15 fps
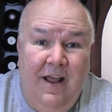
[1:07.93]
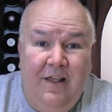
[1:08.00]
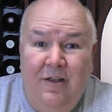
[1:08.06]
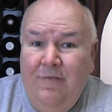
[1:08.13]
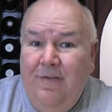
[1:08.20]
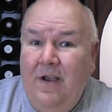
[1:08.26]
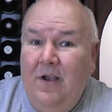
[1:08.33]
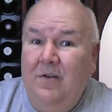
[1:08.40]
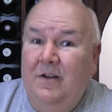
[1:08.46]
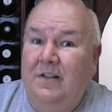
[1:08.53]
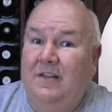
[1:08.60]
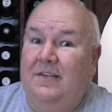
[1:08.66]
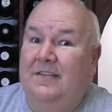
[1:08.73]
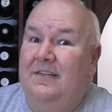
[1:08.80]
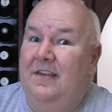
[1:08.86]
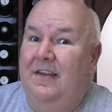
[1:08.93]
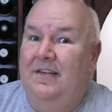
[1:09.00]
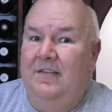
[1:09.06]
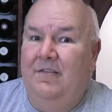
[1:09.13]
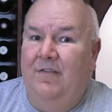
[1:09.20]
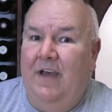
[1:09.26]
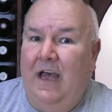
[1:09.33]
they're found in the
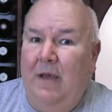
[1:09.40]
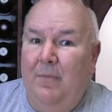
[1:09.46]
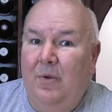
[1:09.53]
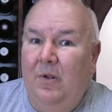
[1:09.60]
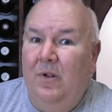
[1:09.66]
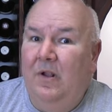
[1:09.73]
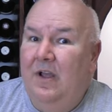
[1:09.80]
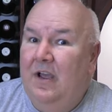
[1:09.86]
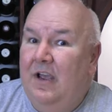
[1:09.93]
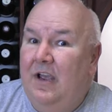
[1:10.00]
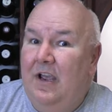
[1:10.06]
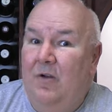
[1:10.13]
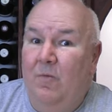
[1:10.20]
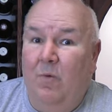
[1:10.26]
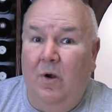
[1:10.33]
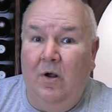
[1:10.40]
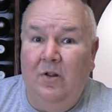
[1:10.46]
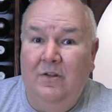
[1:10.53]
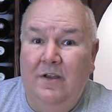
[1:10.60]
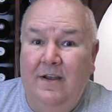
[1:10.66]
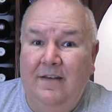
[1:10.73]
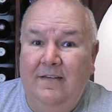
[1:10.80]
skins of apple, in
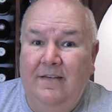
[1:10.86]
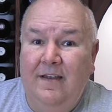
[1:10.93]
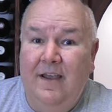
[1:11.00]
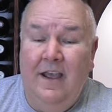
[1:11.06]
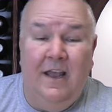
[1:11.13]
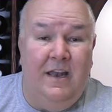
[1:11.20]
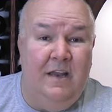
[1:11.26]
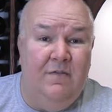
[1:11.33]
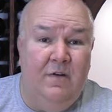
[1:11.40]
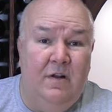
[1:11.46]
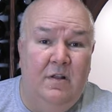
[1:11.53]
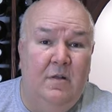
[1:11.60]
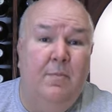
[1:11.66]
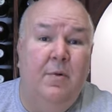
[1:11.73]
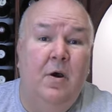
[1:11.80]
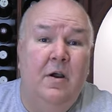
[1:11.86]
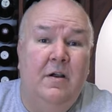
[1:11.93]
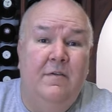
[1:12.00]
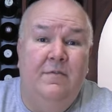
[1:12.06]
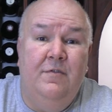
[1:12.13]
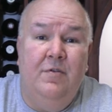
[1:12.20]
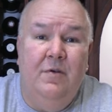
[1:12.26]
walnuts, and even in the bark
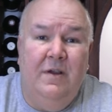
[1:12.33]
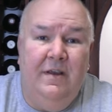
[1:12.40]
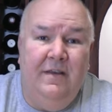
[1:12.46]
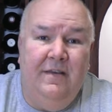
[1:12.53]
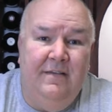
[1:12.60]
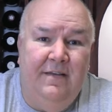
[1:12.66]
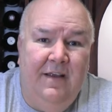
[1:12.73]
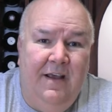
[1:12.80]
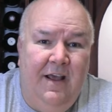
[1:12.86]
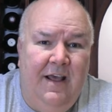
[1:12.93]
of trees.